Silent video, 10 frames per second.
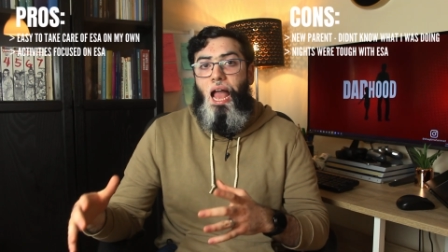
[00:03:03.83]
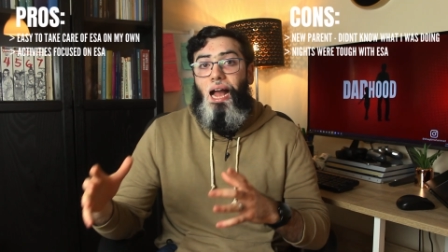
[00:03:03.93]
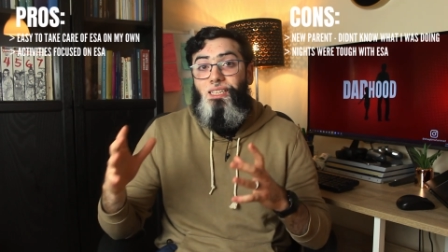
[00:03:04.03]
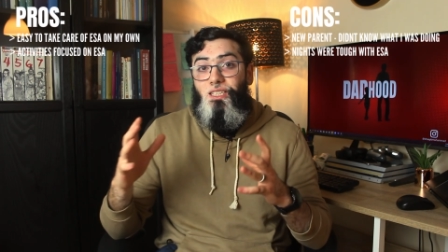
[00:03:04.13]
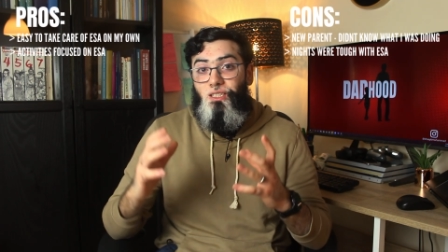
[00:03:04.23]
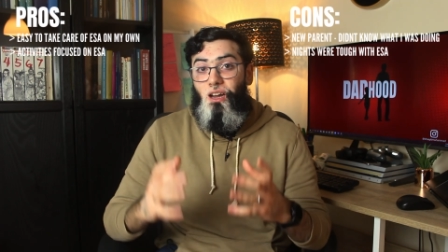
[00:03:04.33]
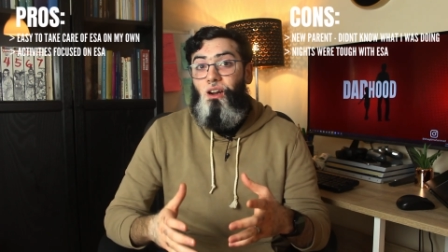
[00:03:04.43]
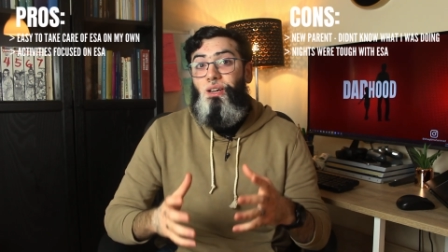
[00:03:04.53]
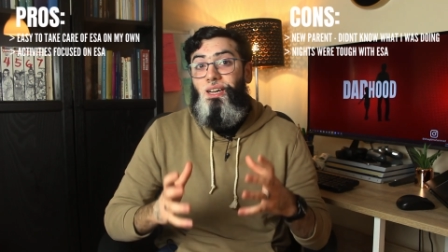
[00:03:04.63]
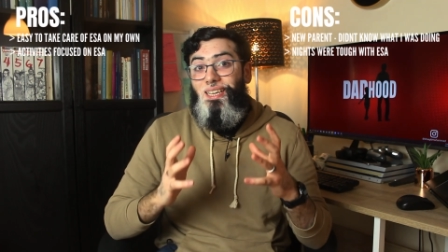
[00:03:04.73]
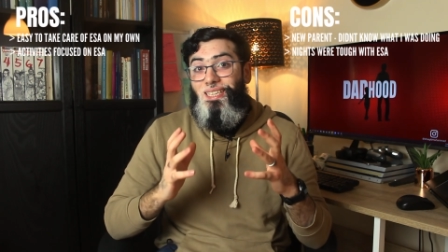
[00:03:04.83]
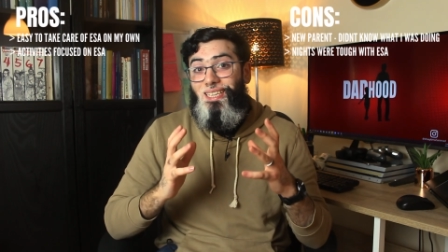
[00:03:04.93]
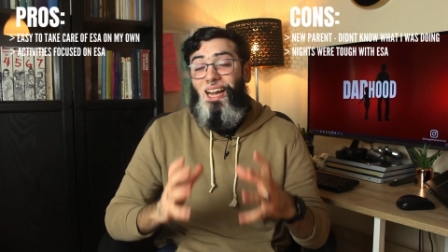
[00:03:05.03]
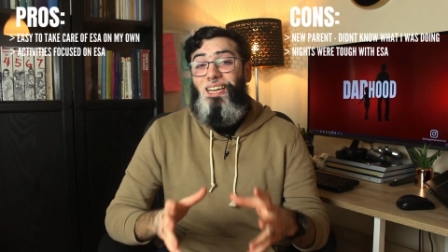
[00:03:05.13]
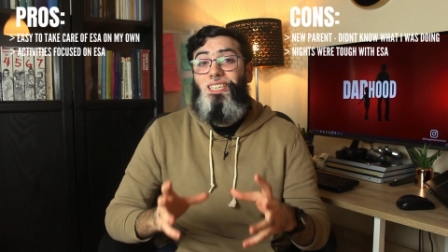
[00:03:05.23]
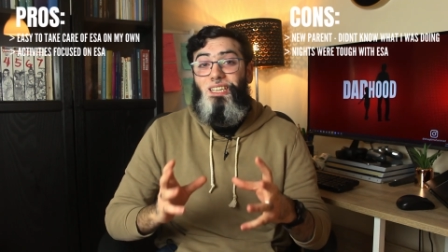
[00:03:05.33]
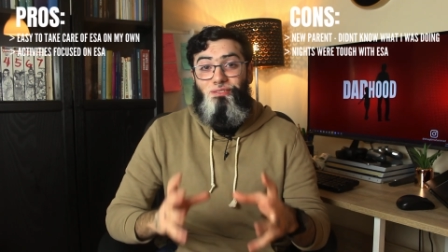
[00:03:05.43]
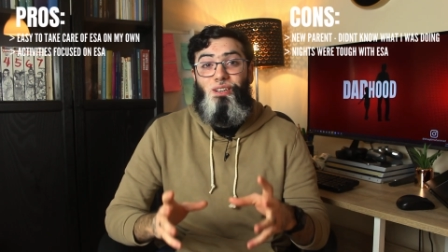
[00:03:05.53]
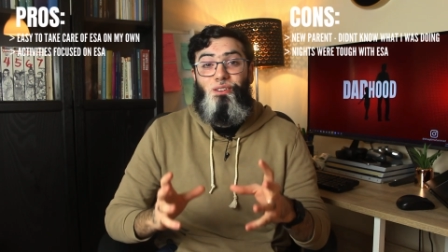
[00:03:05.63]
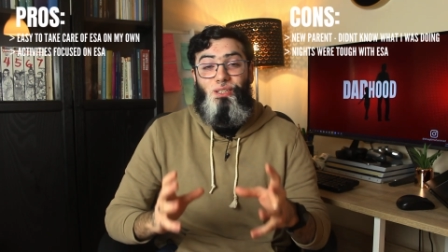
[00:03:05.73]
And Sarah is actually a
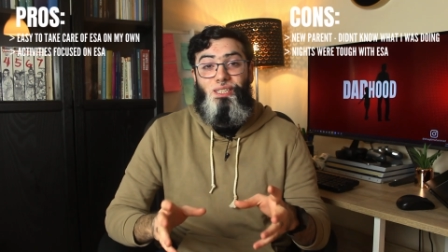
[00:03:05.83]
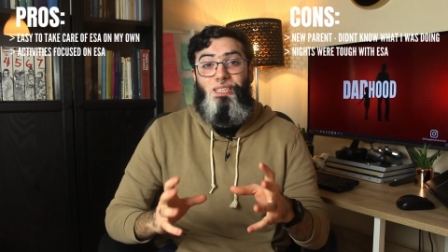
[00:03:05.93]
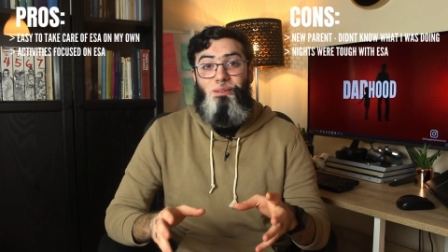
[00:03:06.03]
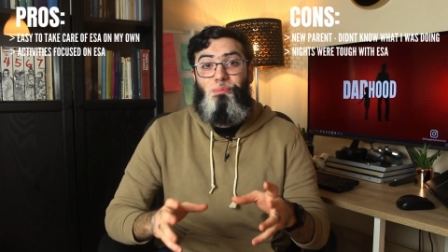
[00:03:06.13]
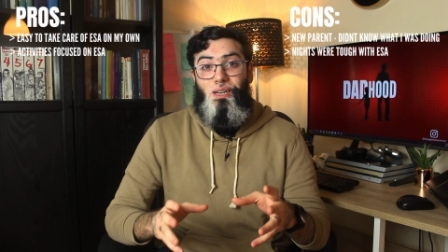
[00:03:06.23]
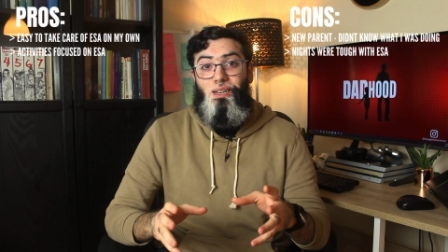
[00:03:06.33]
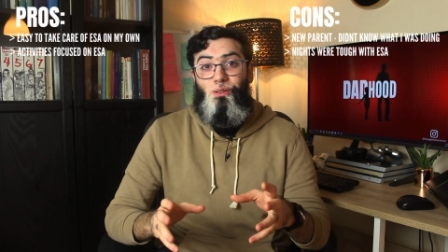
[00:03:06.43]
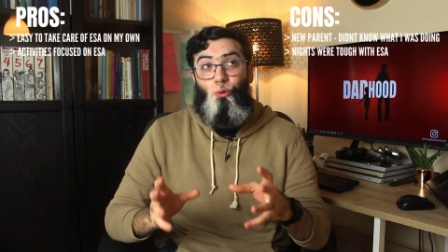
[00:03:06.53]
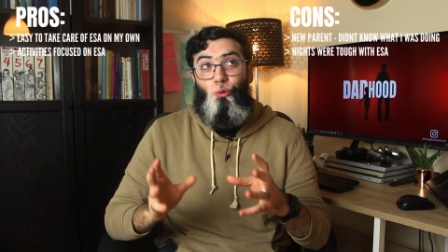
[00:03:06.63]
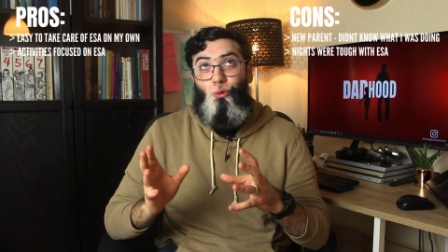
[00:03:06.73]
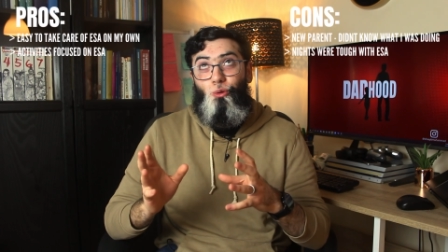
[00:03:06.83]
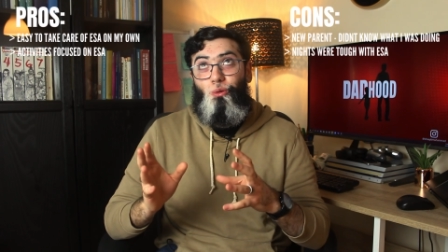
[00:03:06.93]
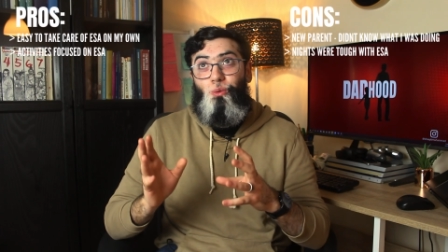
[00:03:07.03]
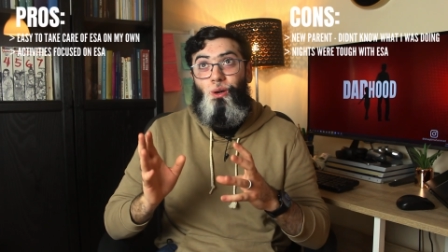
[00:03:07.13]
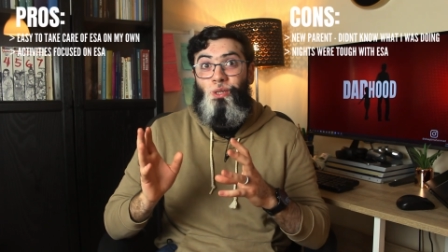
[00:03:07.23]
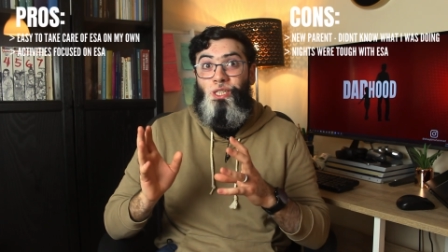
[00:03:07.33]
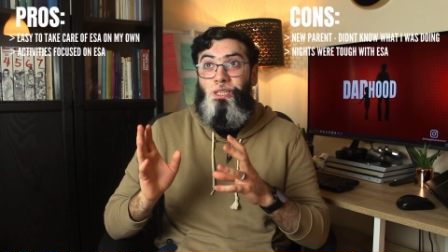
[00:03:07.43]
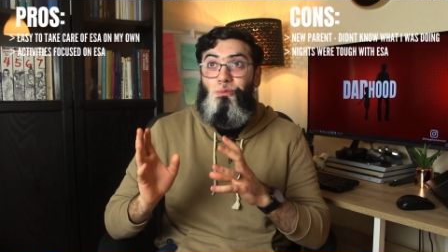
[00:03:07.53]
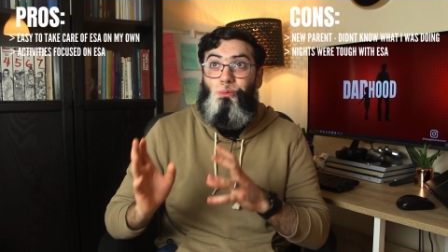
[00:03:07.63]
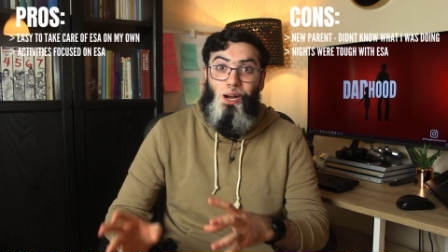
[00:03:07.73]
very good sleeper, or well,
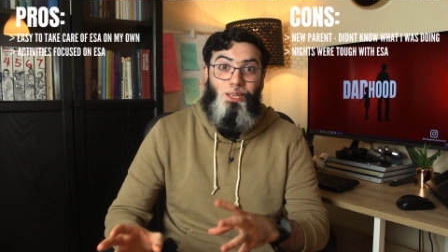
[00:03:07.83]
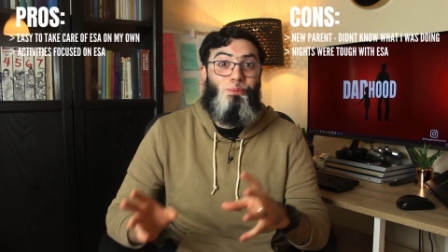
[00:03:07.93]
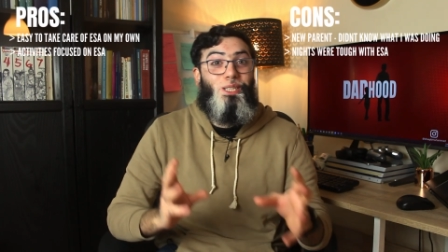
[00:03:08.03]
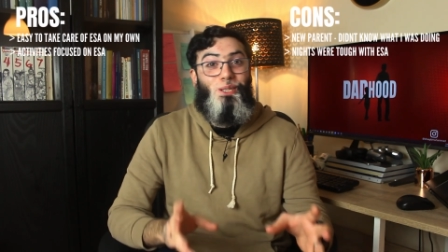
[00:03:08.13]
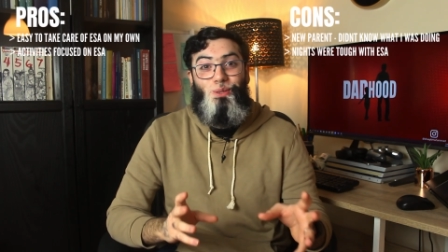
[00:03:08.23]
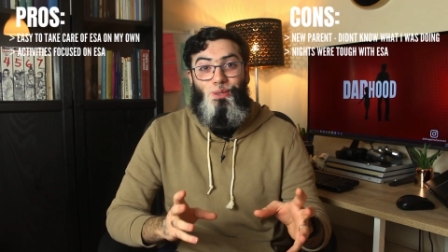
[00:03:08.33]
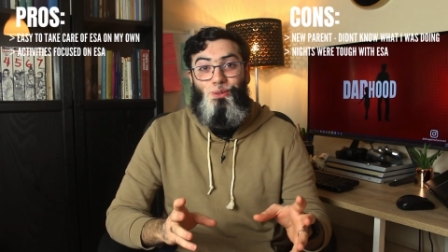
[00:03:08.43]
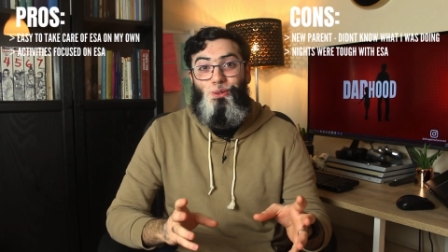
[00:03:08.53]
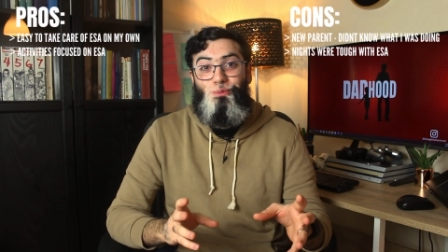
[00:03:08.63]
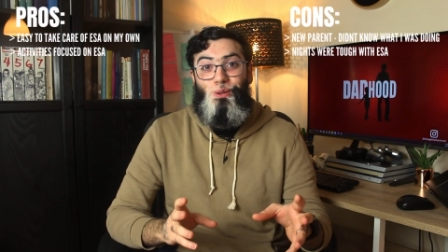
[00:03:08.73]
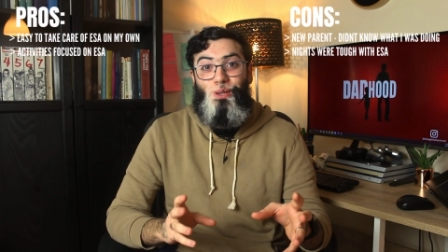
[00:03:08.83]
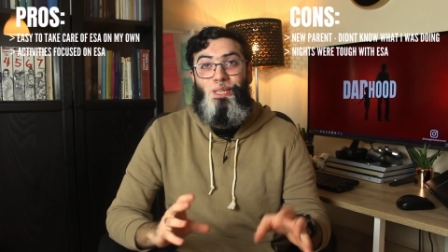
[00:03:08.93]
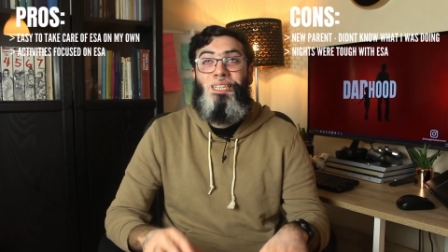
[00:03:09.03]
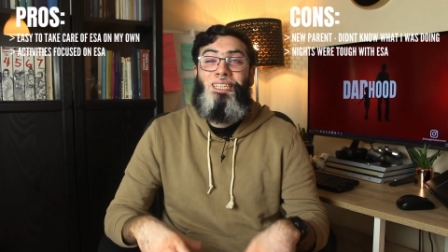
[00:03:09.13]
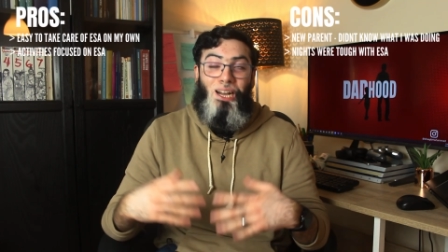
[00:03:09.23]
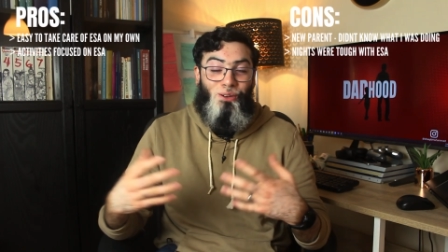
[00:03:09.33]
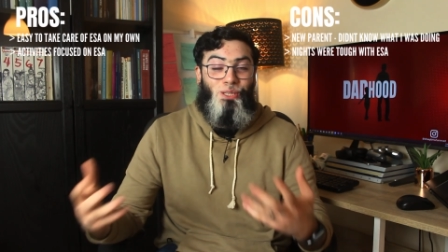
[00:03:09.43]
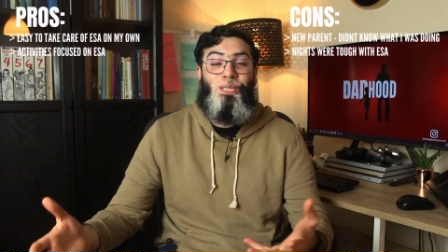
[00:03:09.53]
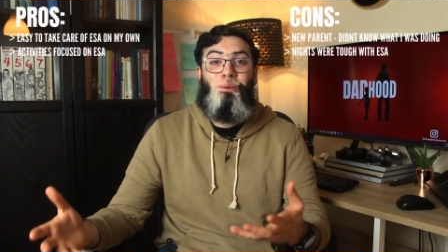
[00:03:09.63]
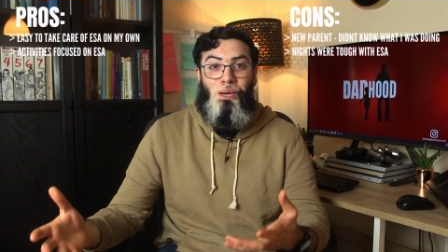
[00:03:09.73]
she was when she was a newborn, now
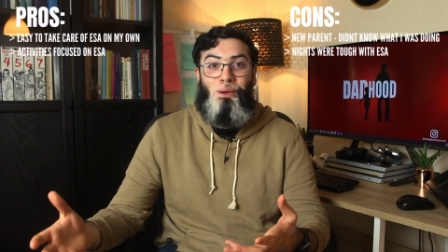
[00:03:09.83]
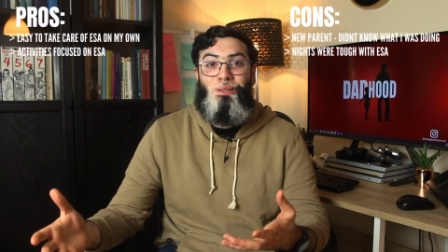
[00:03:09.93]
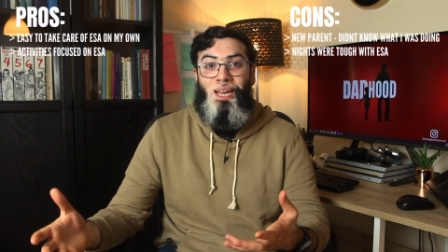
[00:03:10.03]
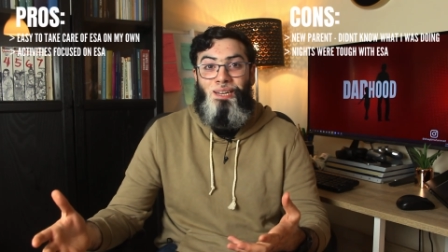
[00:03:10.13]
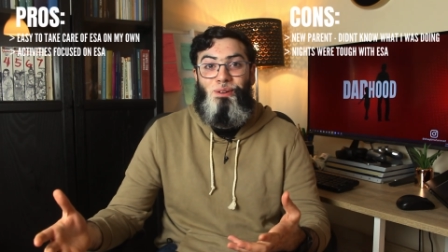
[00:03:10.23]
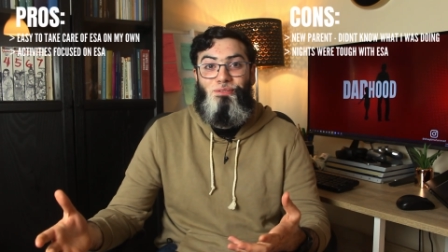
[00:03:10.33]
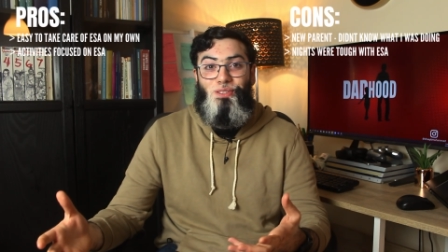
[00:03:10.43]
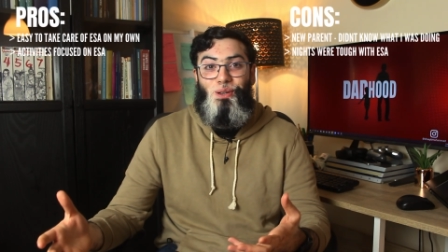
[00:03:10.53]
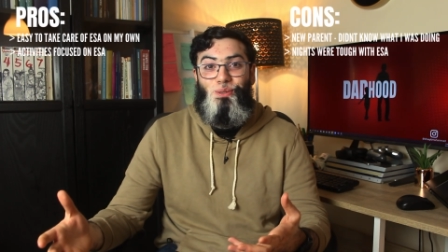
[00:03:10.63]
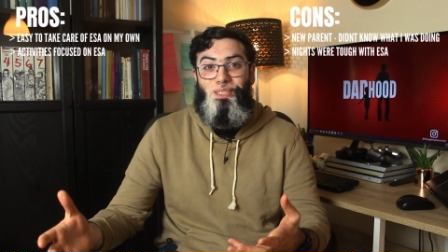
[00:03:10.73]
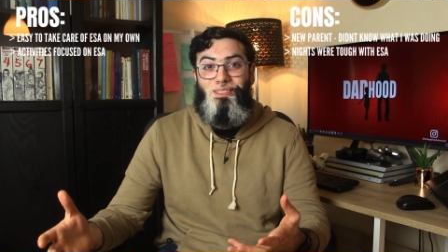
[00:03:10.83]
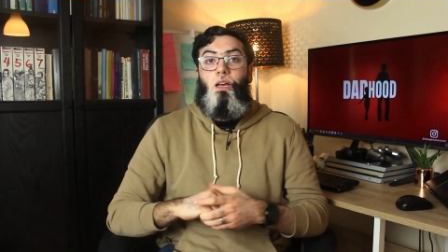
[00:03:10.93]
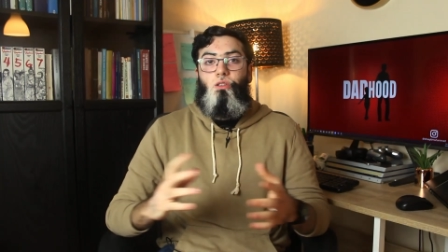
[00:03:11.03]
she's about 9 months old.